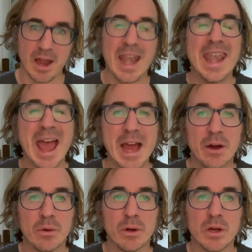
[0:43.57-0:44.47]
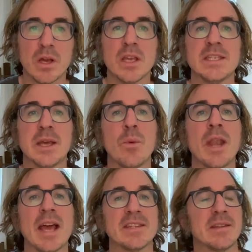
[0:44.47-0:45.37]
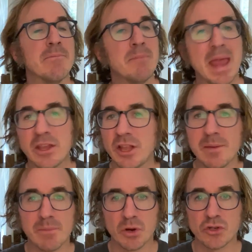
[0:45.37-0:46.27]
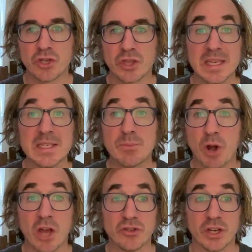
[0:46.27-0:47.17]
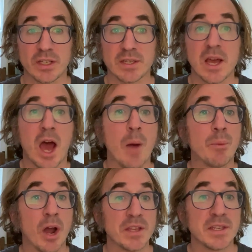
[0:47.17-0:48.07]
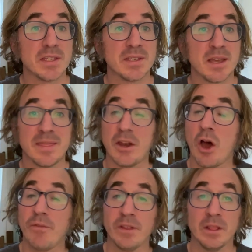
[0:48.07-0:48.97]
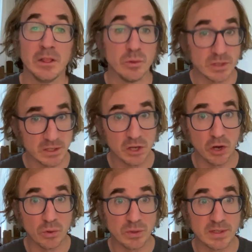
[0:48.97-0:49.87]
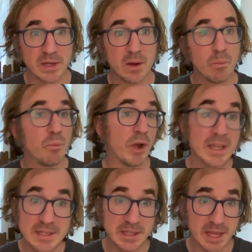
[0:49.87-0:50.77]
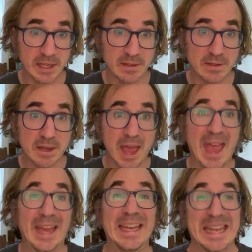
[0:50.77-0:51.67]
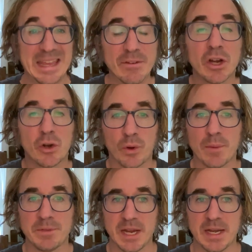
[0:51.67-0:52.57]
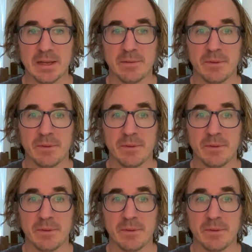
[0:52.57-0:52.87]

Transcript: Now, someone has to manually merge these projects, a process that often loses codes, breaks links, and can even corrupt data.